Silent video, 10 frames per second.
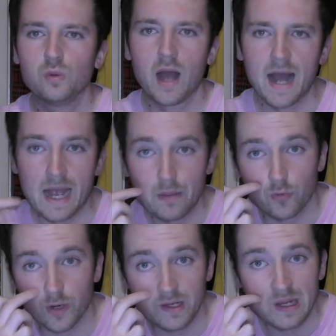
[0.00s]

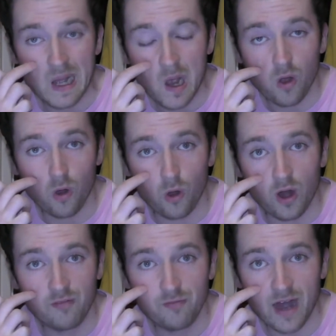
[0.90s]
hybrid
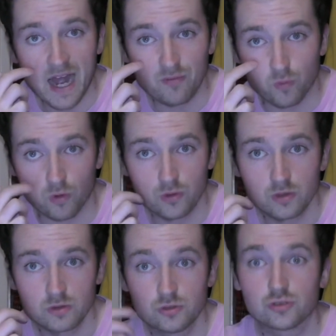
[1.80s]
or a 5 wood,
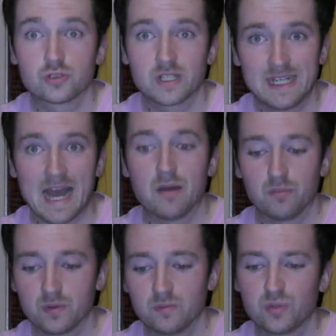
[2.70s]
just to
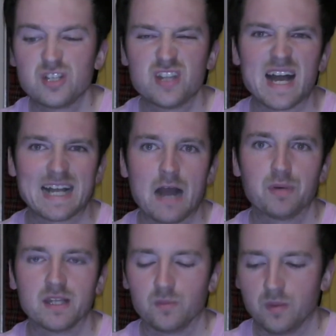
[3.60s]
bridge that gap
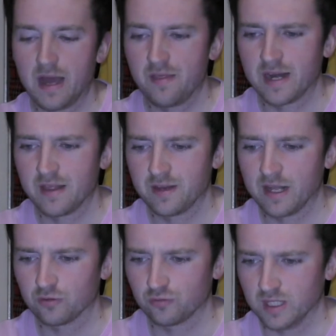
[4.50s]
a little bit better than anything
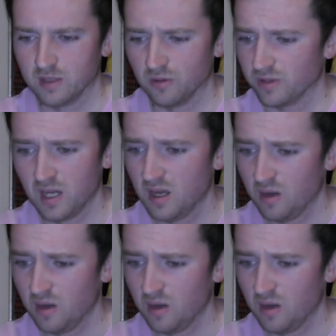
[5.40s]
else really would.